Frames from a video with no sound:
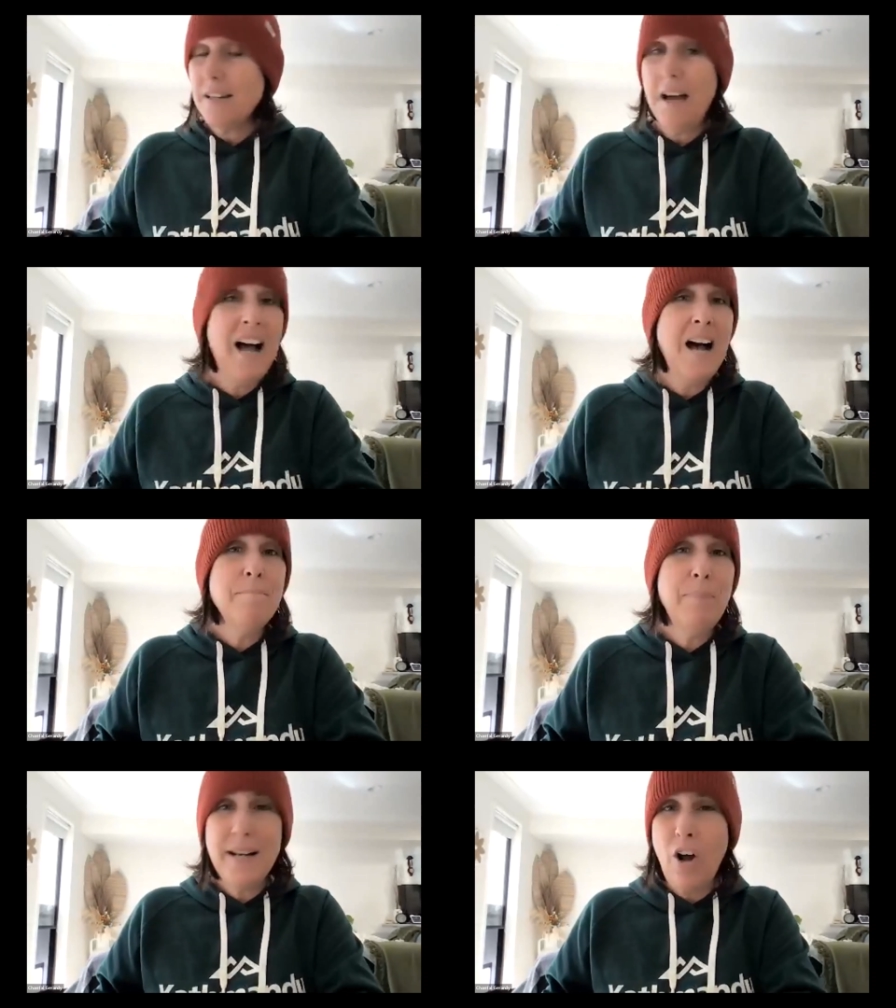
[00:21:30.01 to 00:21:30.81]

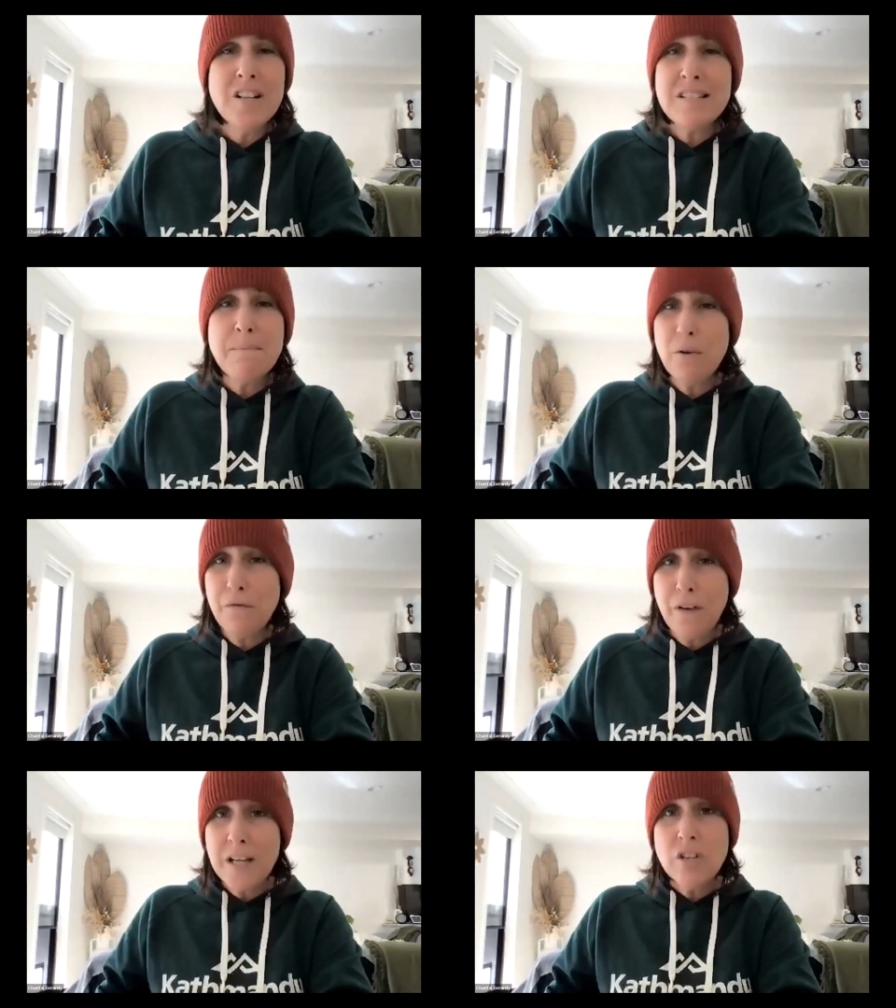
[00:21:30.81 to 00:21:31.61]
But honestly,
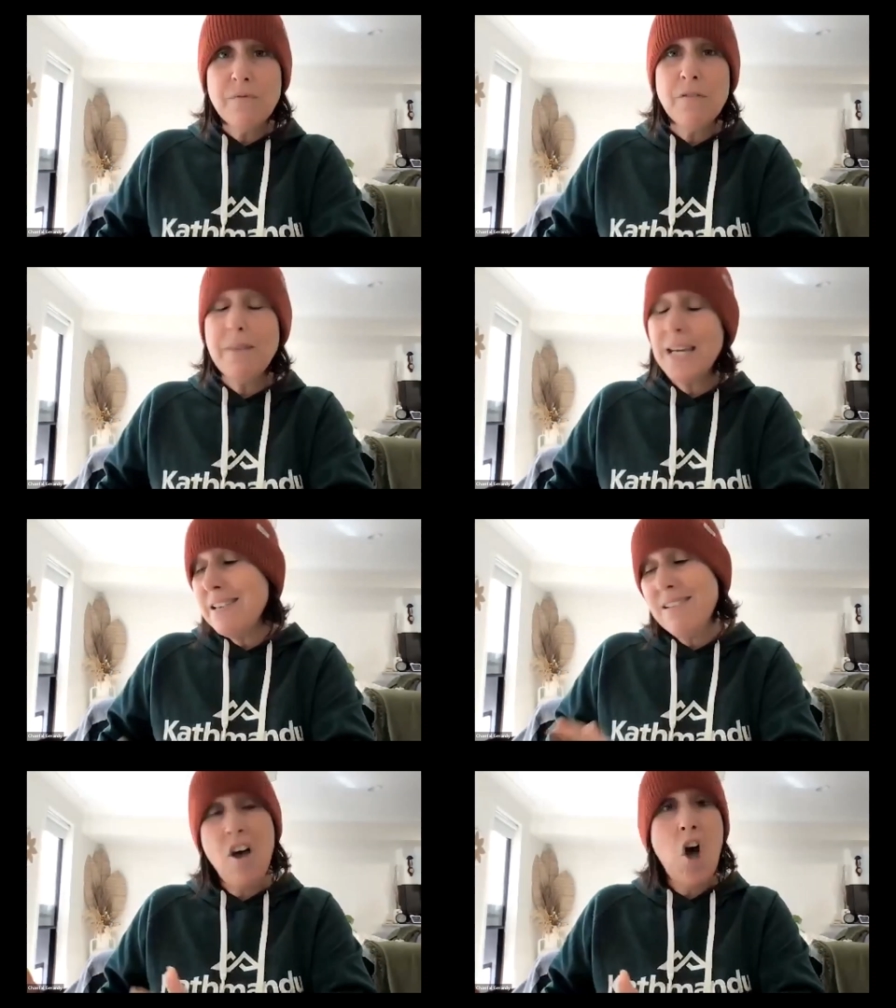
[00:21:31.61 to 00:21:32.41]
perfection for
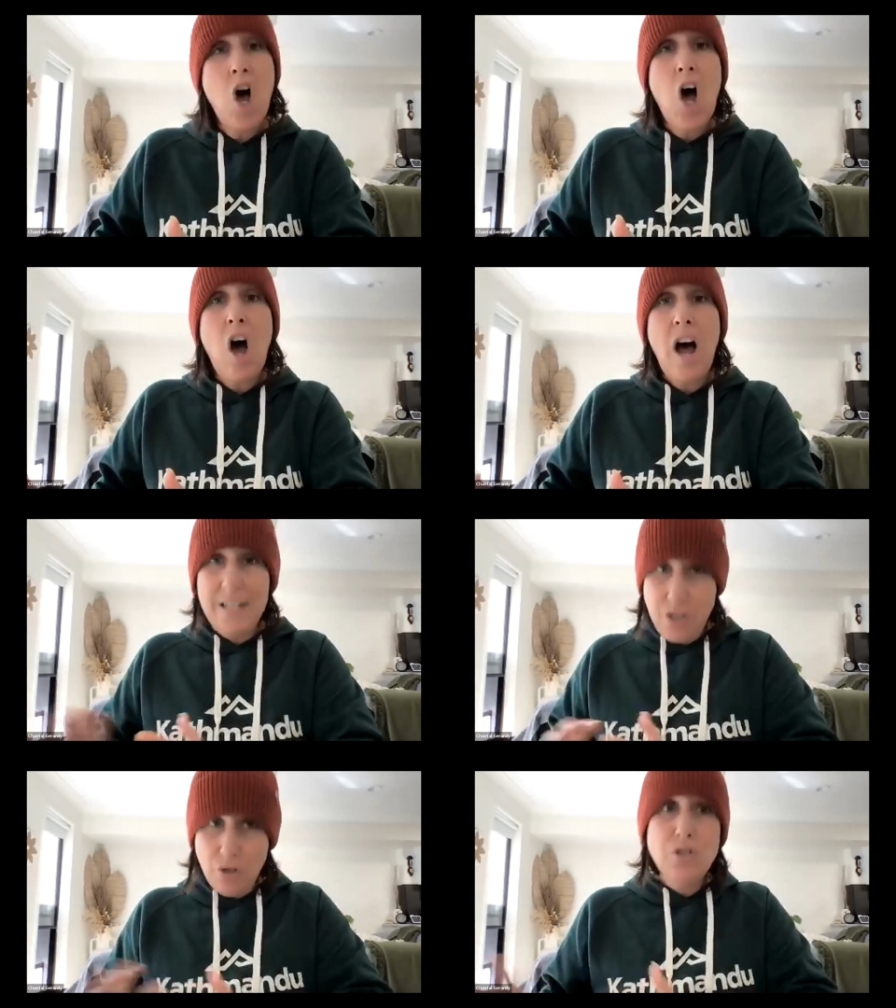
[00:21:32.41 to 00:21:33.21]
me, I
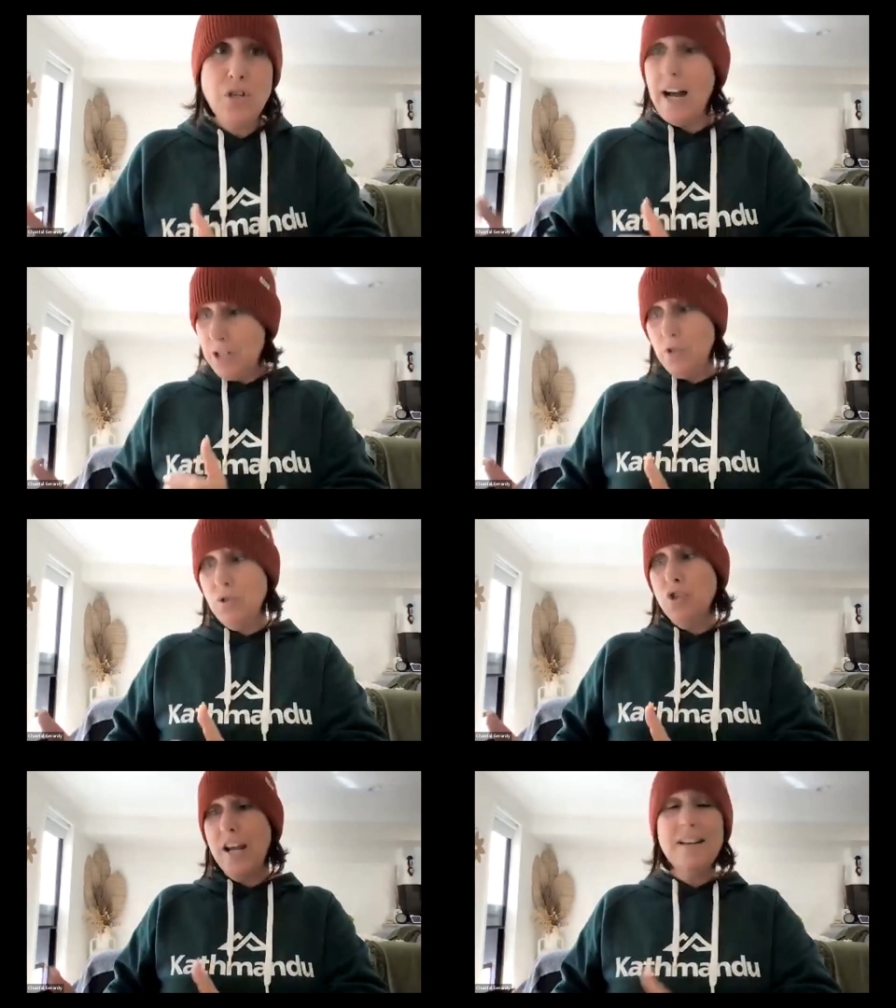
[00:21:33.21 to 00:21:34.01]
do
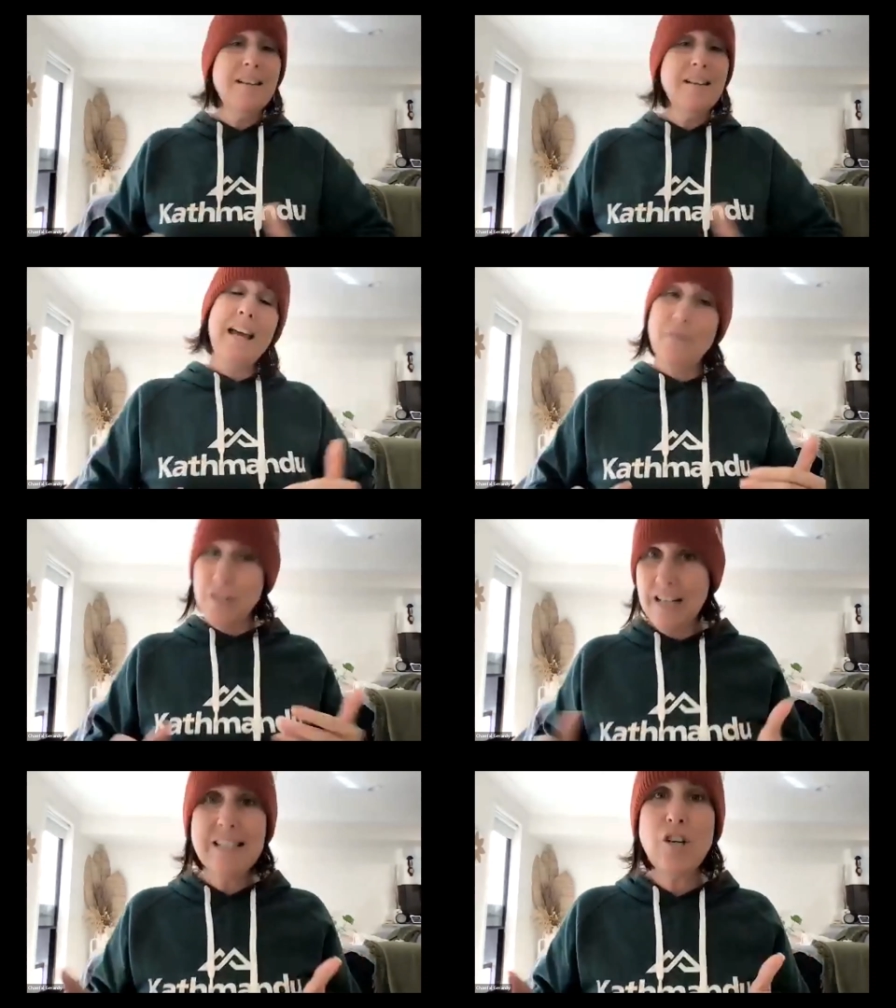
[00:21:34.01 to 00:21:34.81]
check, and if it
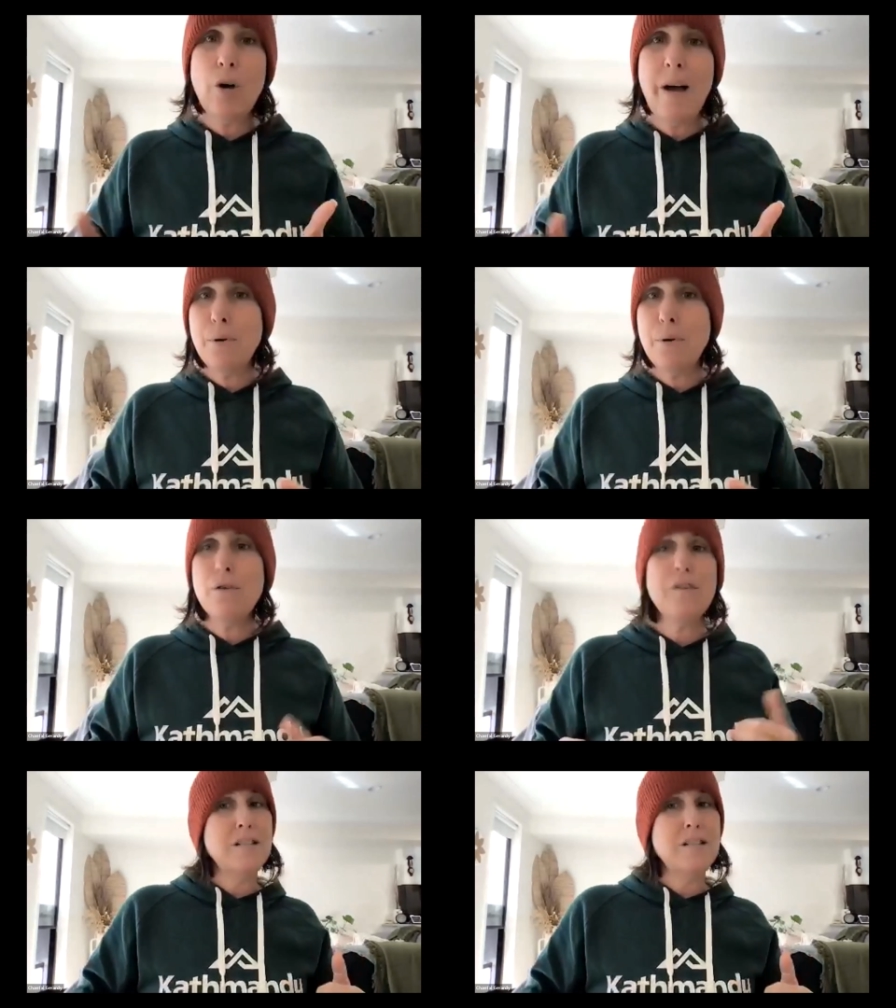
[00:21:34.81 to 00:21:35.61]
doesn't go out
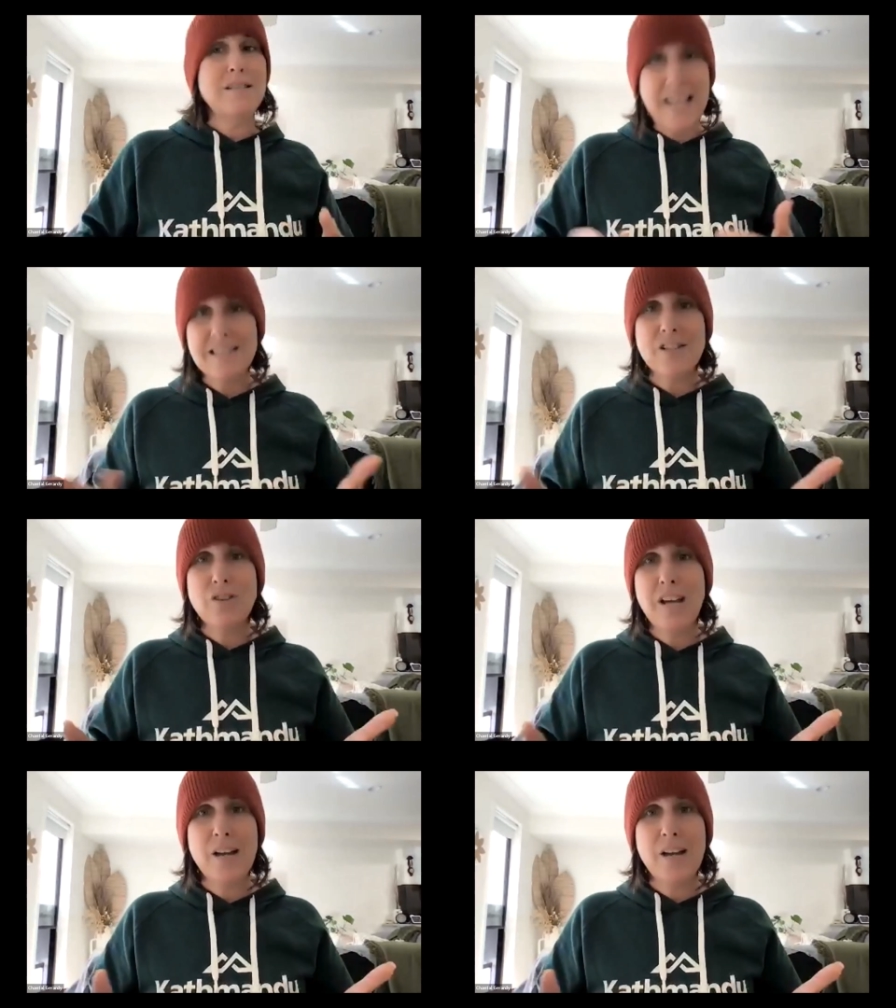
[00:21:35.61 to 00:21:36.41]
perfect, that's
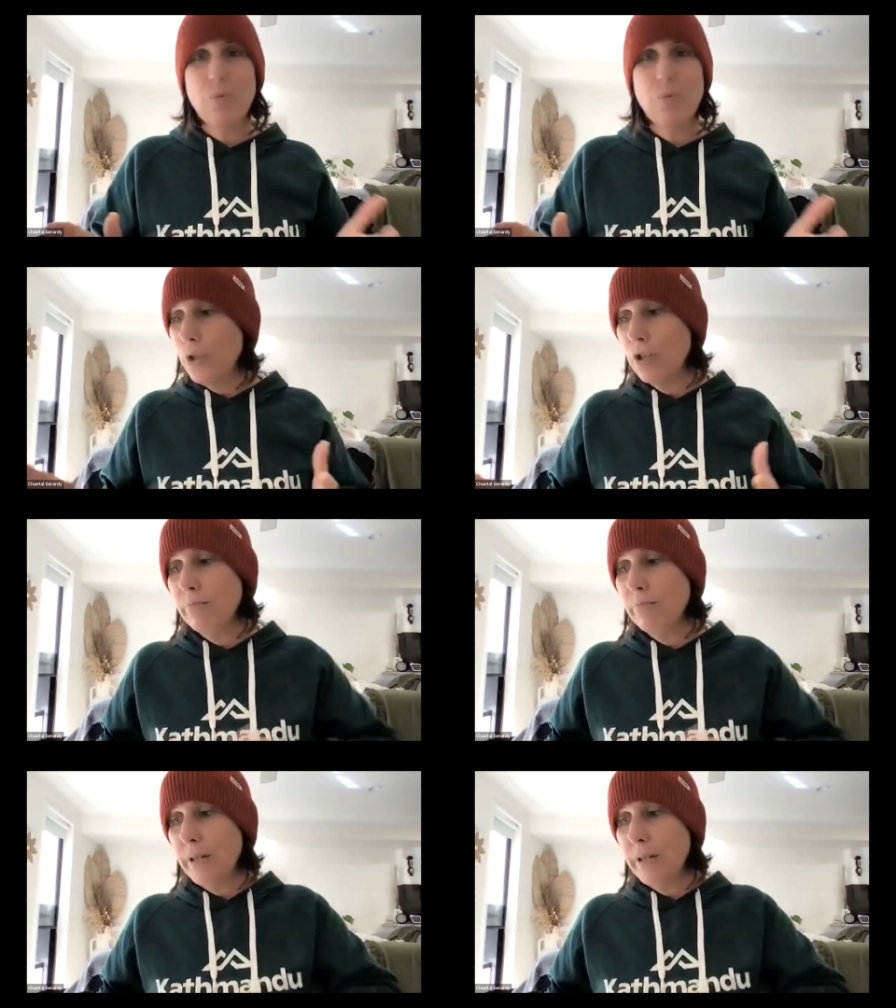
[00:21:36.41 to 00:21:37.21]
okay. We're all
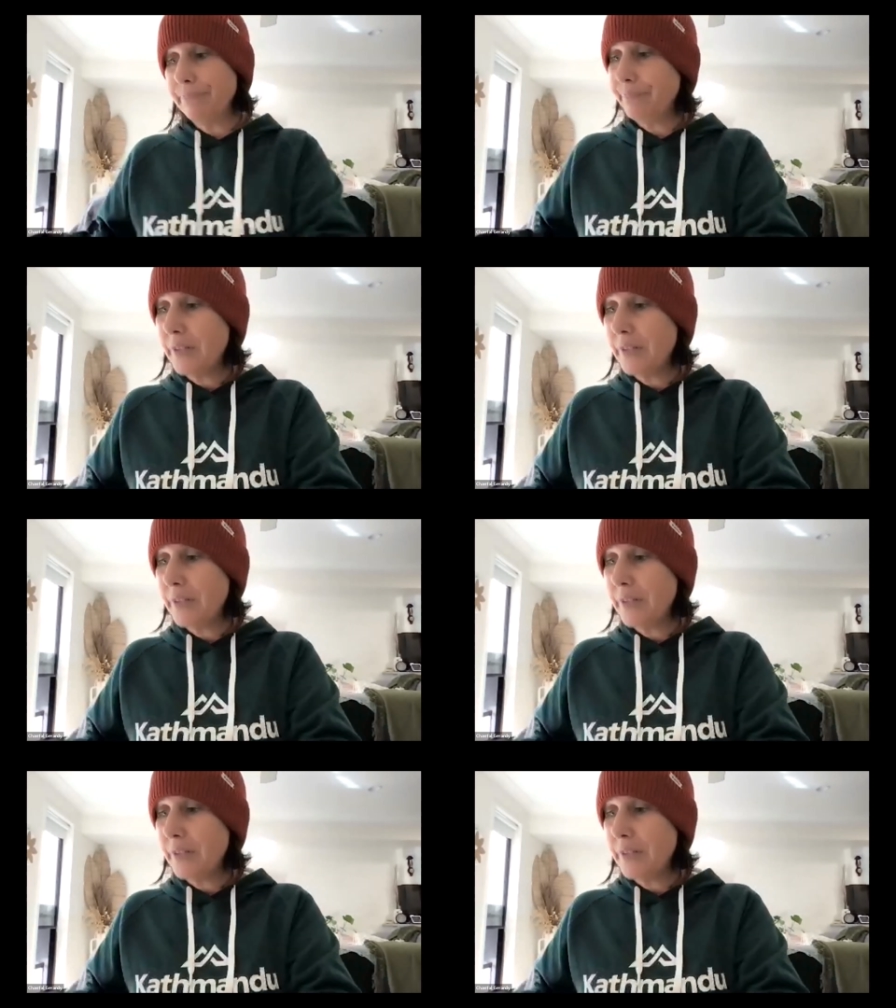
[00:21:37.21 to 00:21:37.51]
human.